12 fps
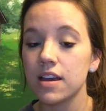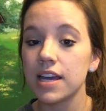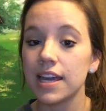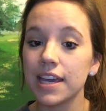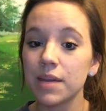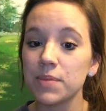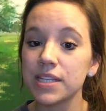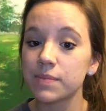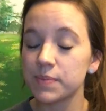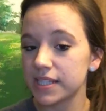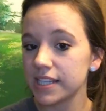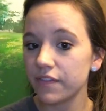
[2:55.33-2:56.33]
It can be
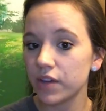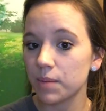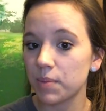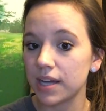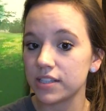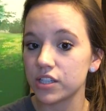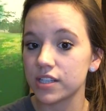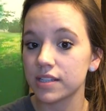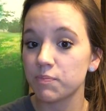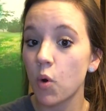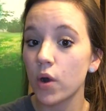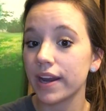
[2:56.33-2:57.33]
specific by just
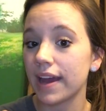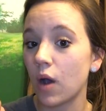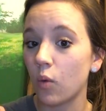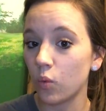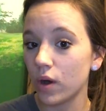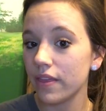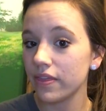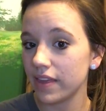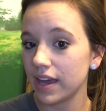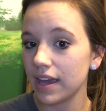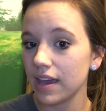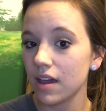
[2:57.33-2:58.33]
pointing out one
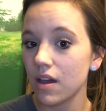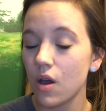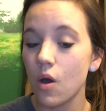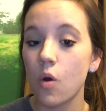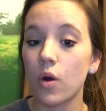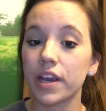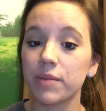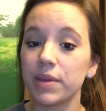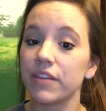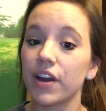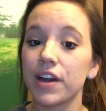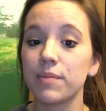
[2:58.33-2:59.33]
thing, or it can be
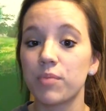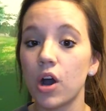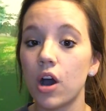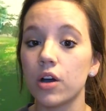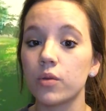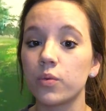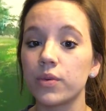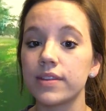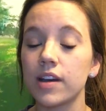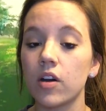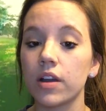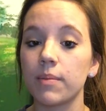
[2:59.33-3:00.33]
very broad with
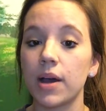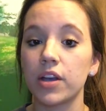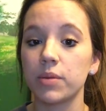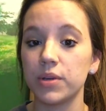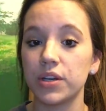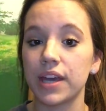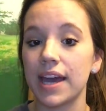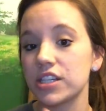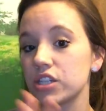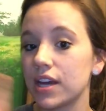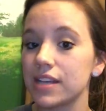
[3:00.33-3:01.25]
talking about communication